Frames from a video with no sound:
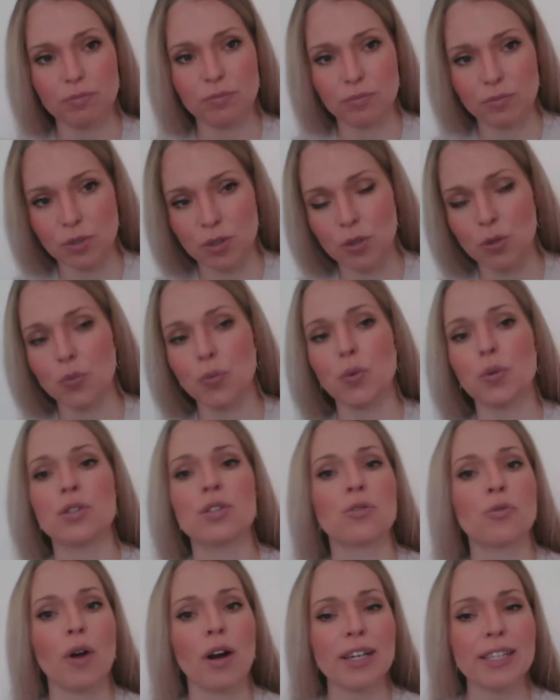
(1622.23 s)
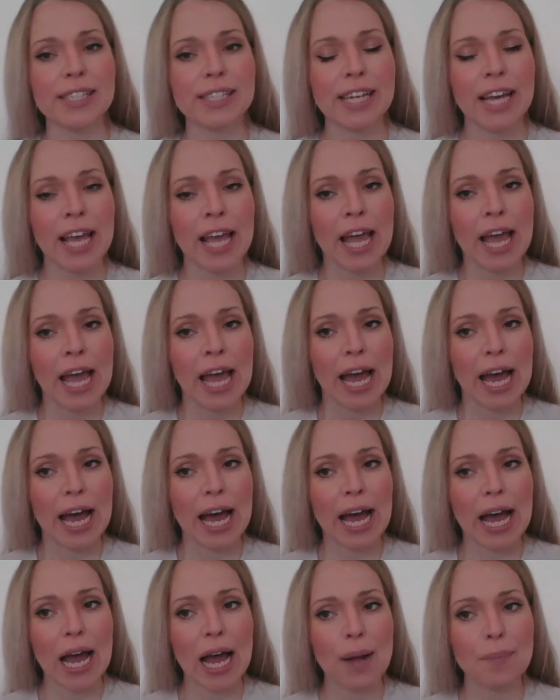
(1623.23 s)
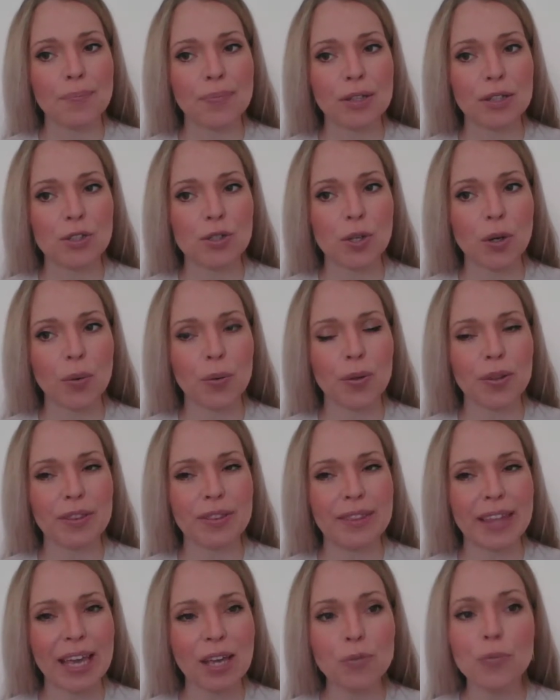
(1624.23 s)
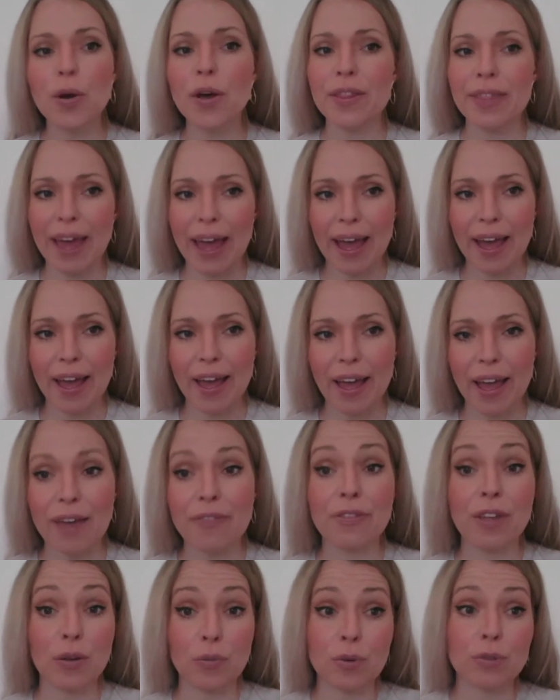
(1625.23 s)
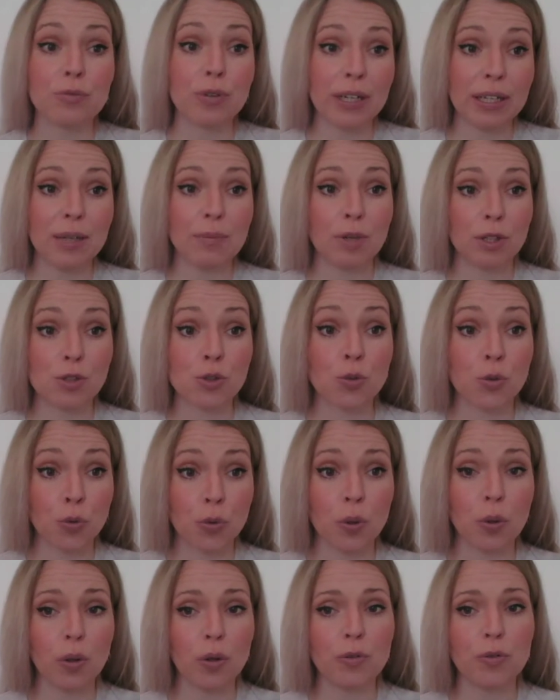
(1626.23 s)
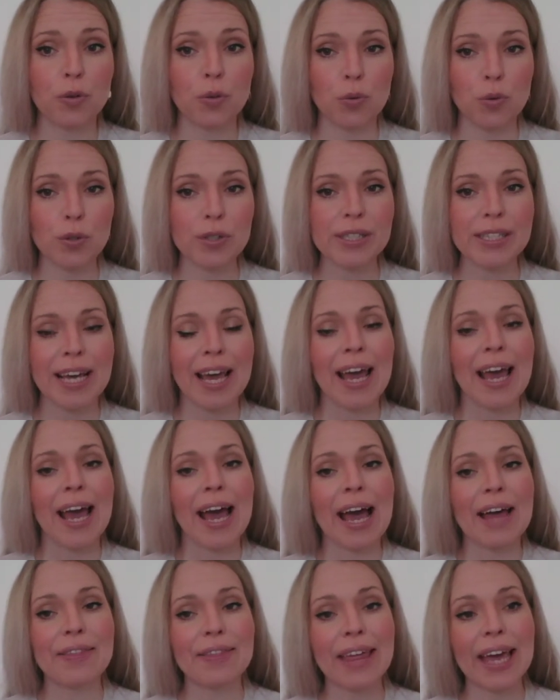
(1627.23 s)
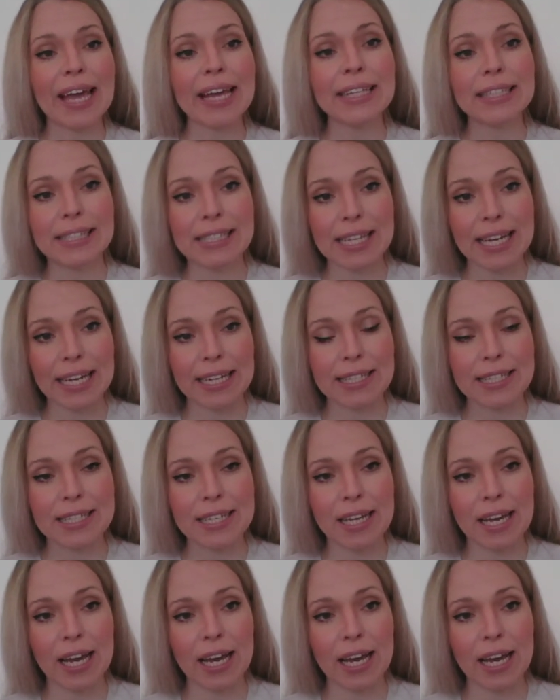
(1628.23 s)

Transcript: towards Christ. So they were there, and they were really much cruel, of course, and they did